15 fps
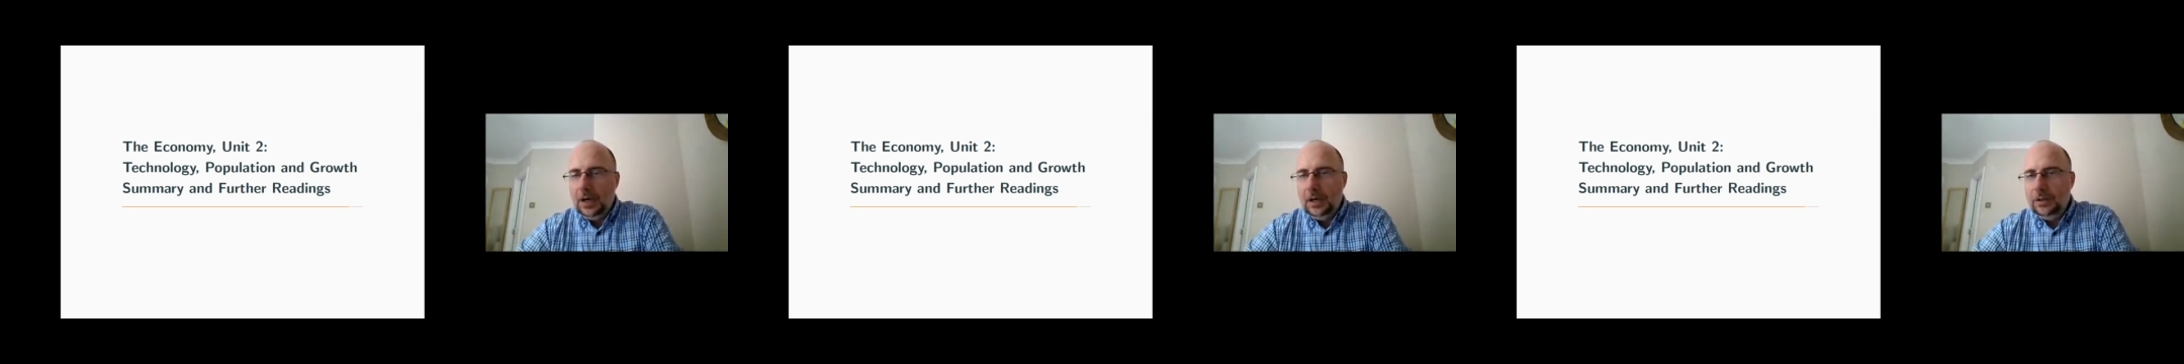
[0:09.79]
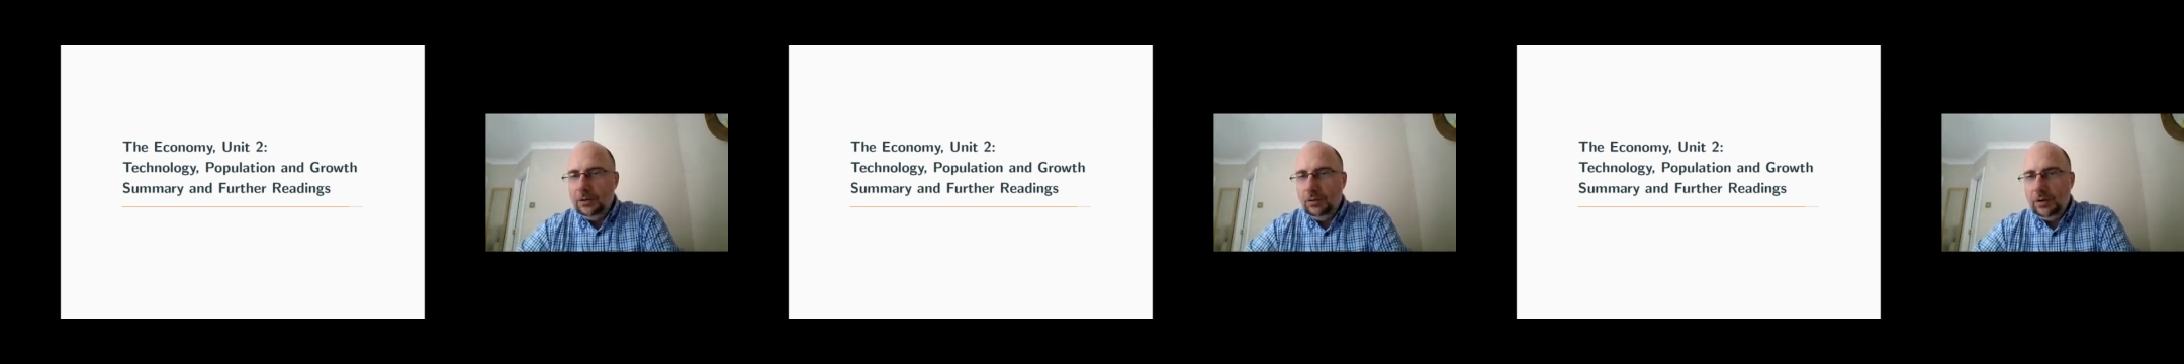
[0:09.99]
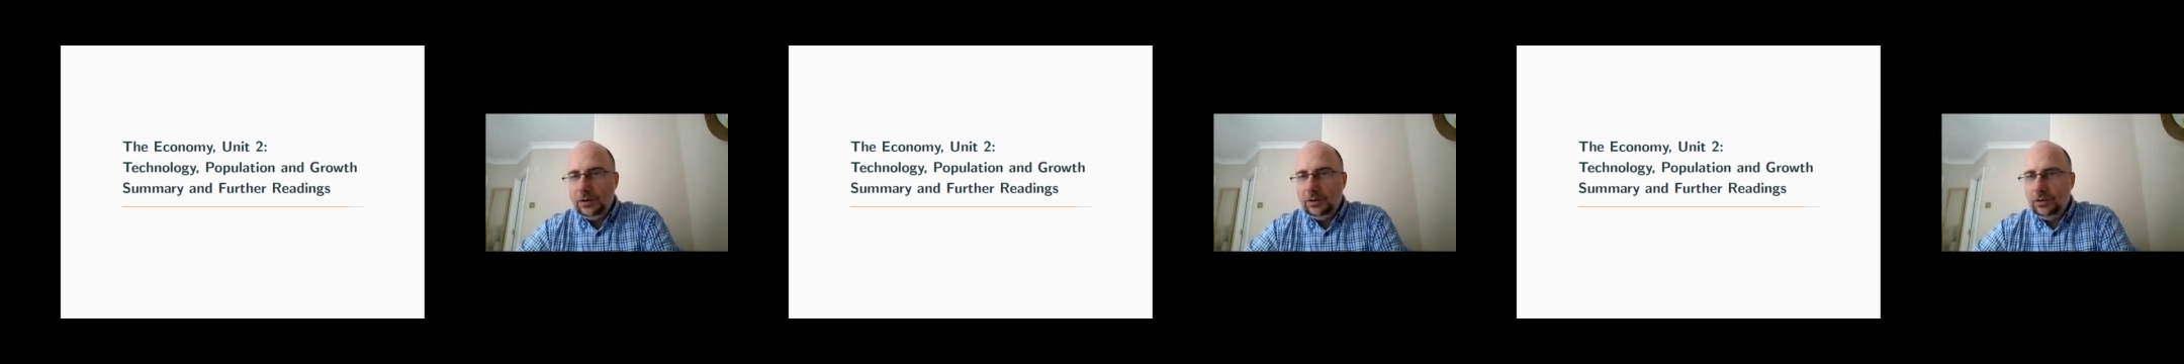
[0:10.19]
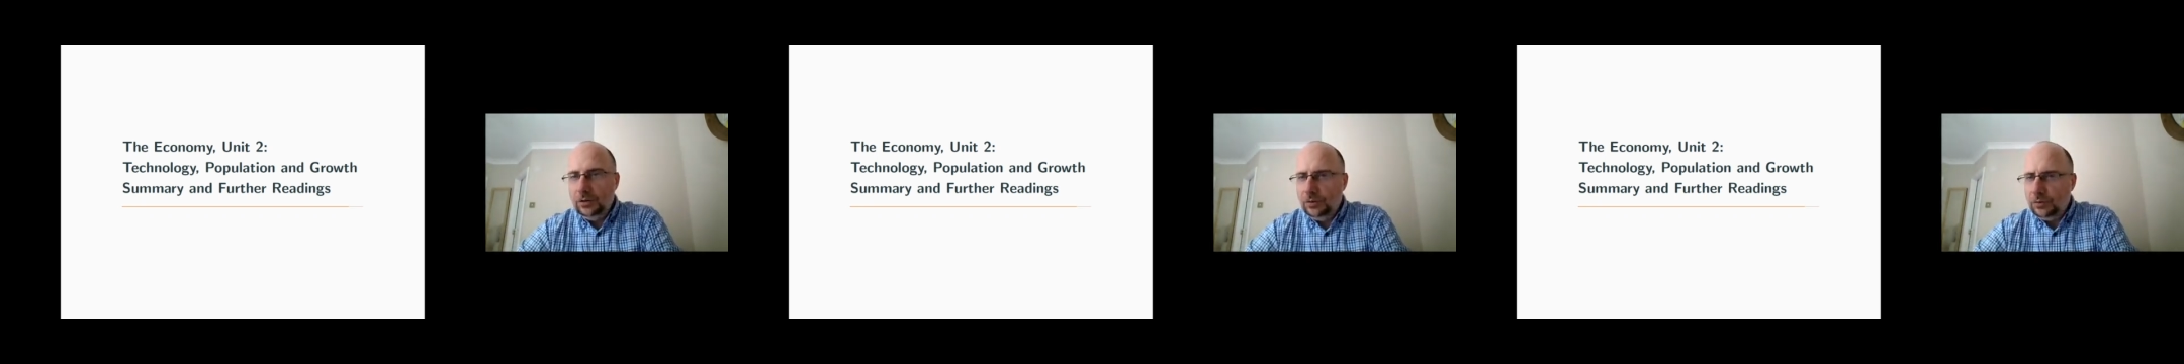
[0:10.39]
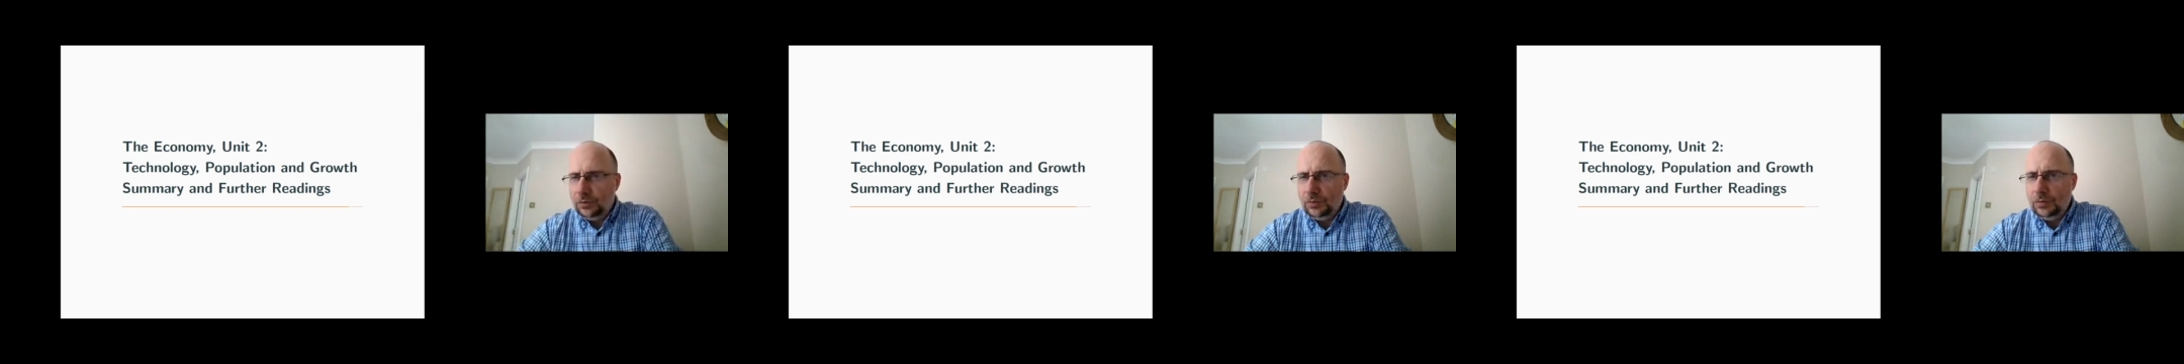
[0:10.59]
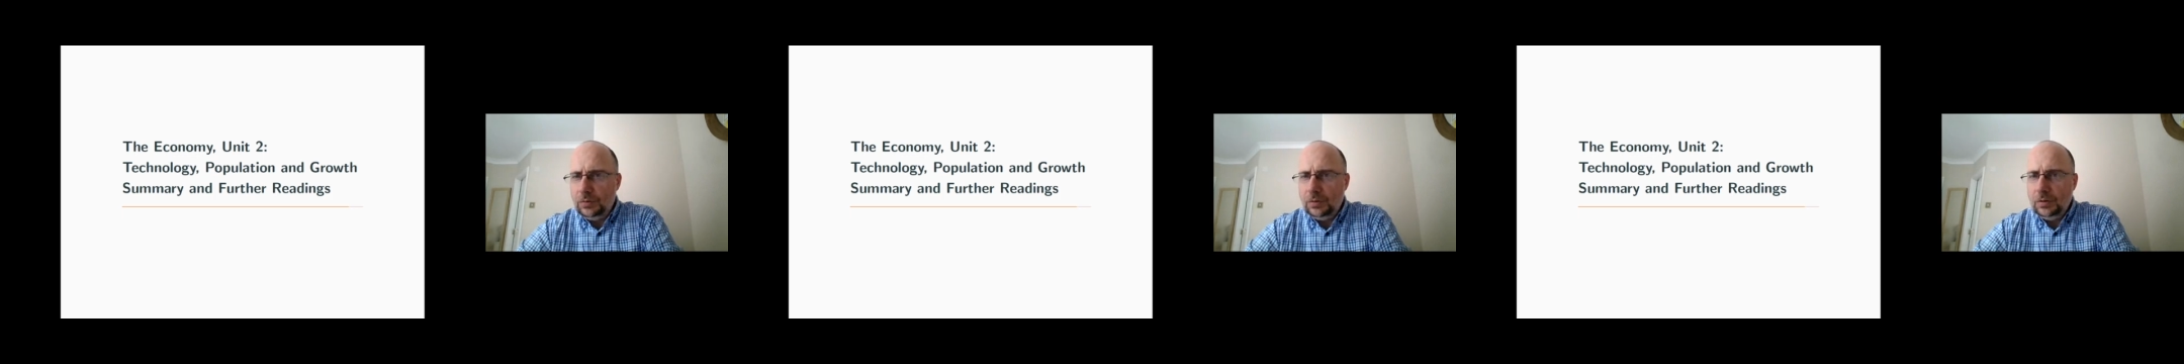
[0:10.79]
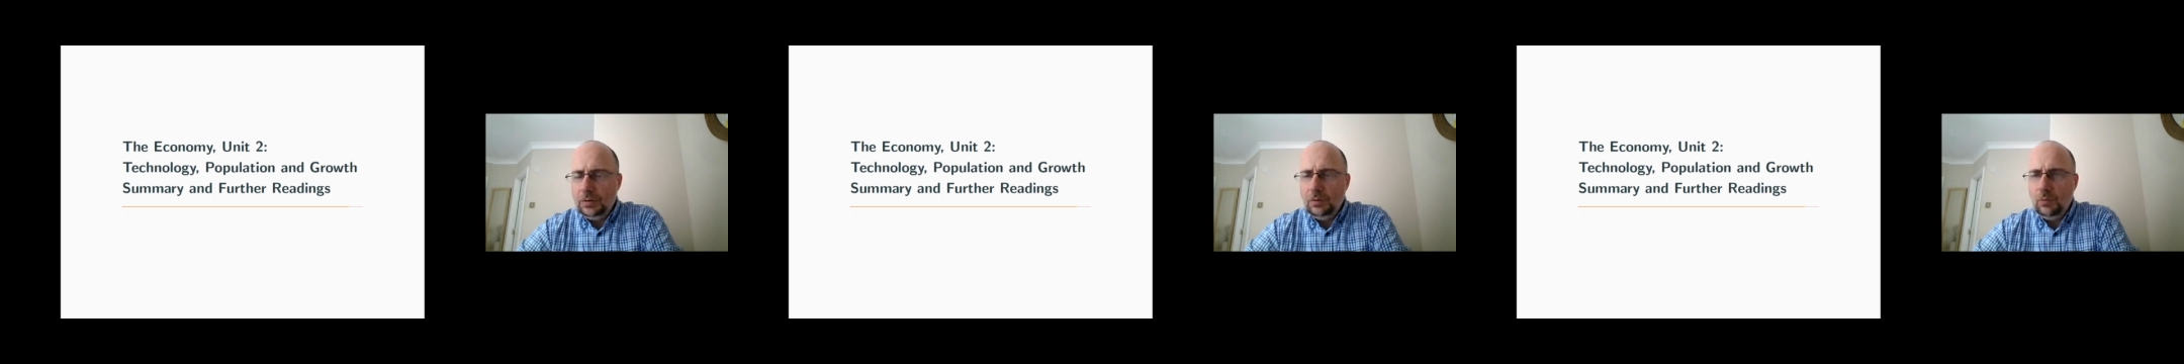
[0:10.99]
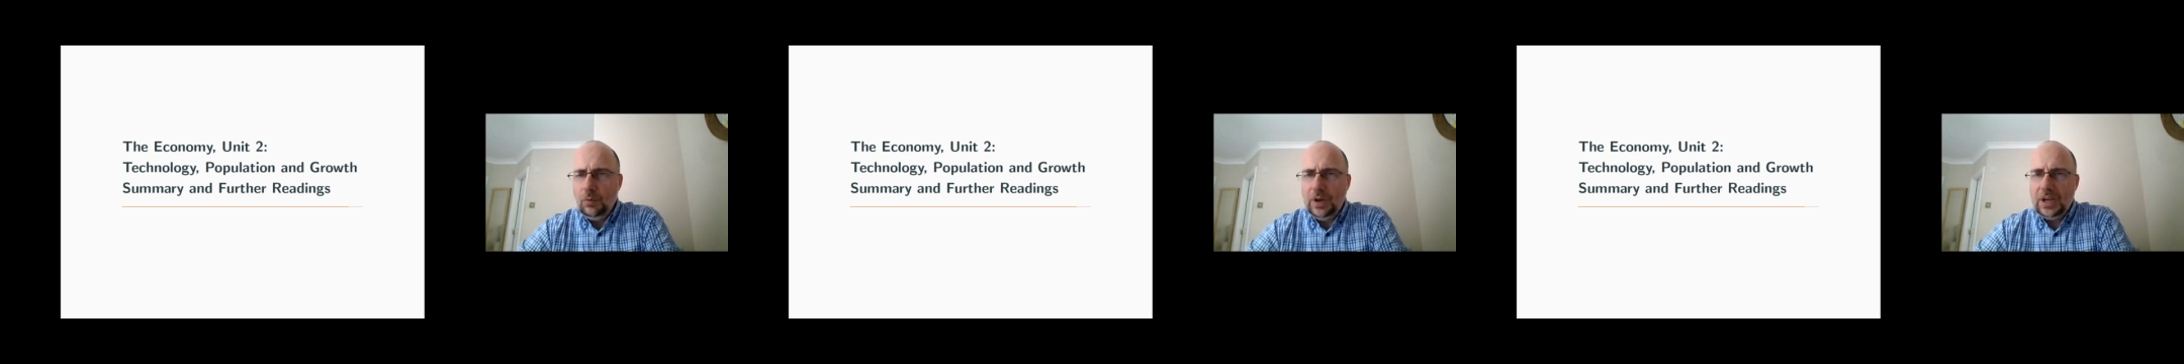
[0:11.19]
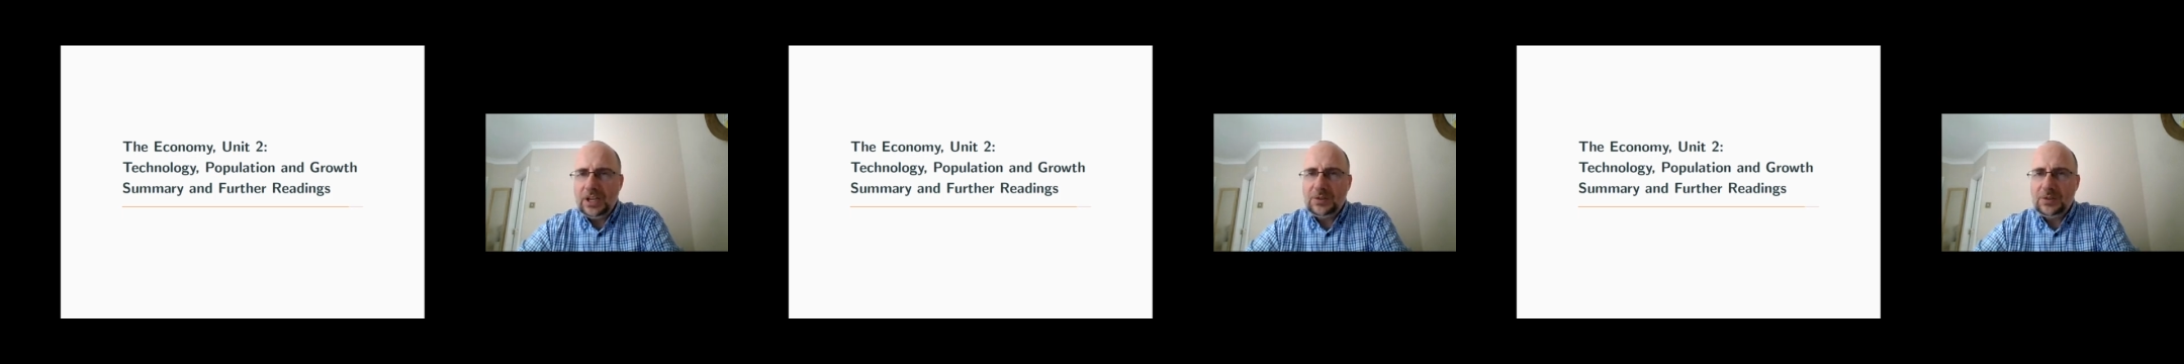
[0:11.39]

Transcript: In Unit 2, we